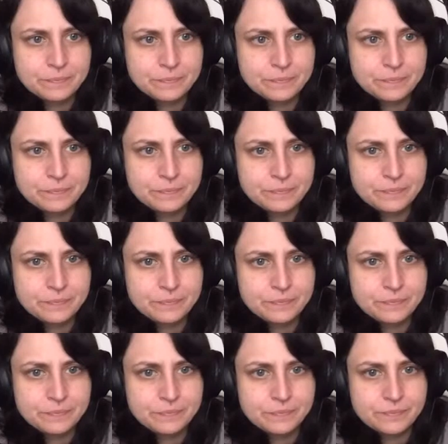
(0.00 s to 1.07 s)

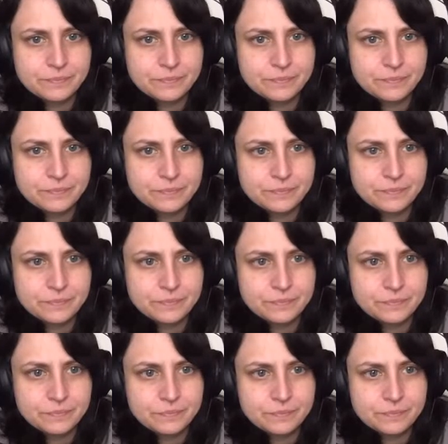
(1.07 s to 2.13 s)

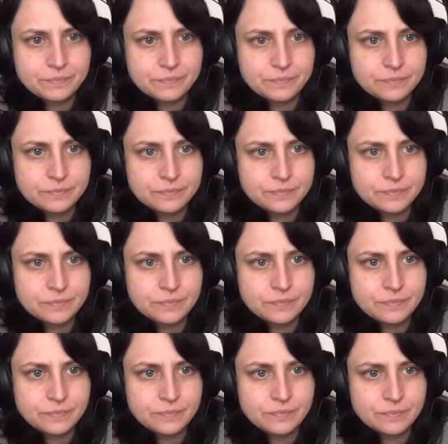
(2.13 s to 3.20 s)

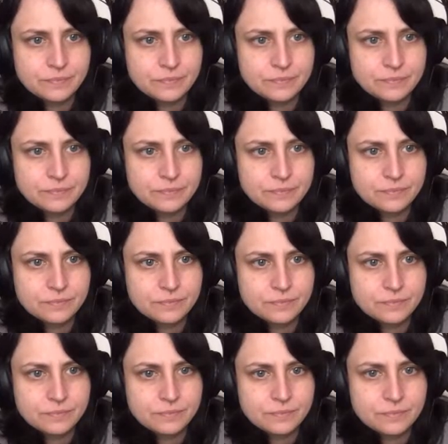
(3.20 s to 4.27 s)

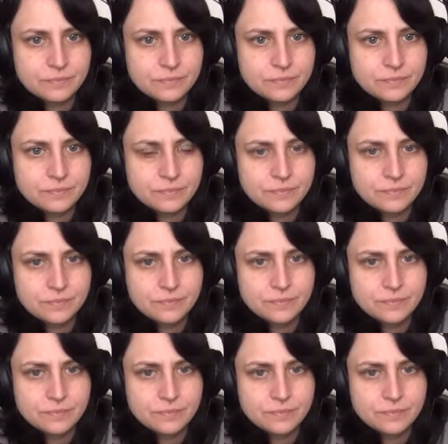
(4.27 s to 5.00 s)
This person isn't speaking.